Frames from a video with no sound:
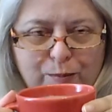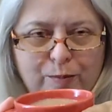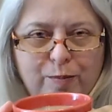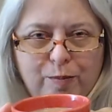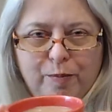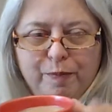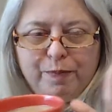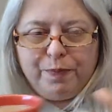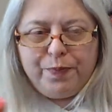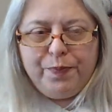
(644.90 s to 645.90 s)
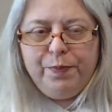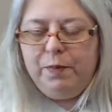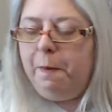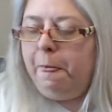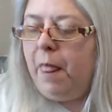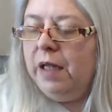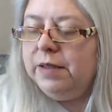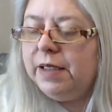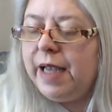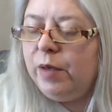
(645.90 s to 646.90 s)
Mm.
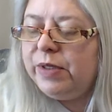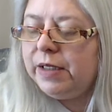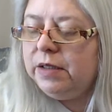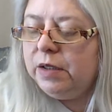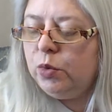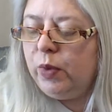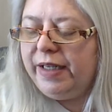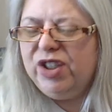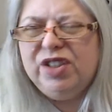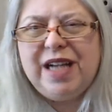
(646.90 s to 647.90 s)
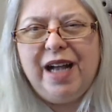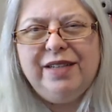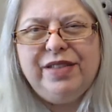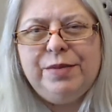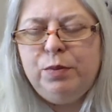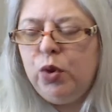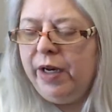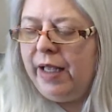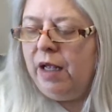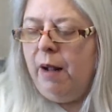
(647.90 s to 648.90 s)
Today was a little weird kind of a
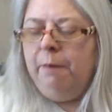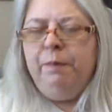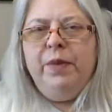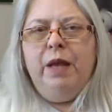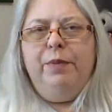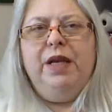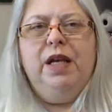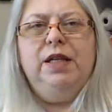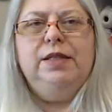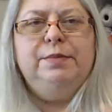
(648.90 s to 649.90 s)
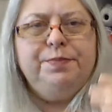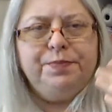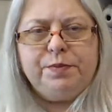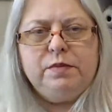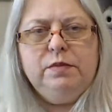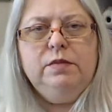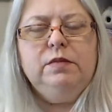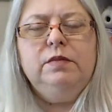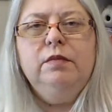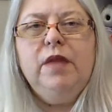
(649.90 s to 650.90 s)
morning because
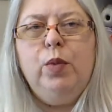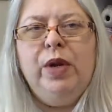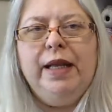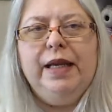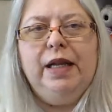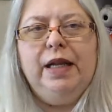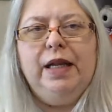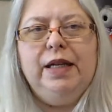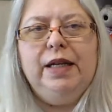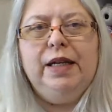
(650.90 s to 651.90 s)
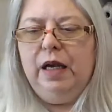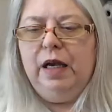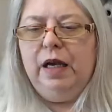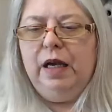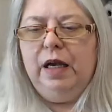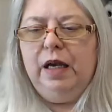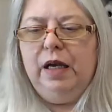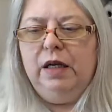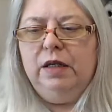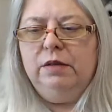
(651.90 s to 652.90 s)
when I got into my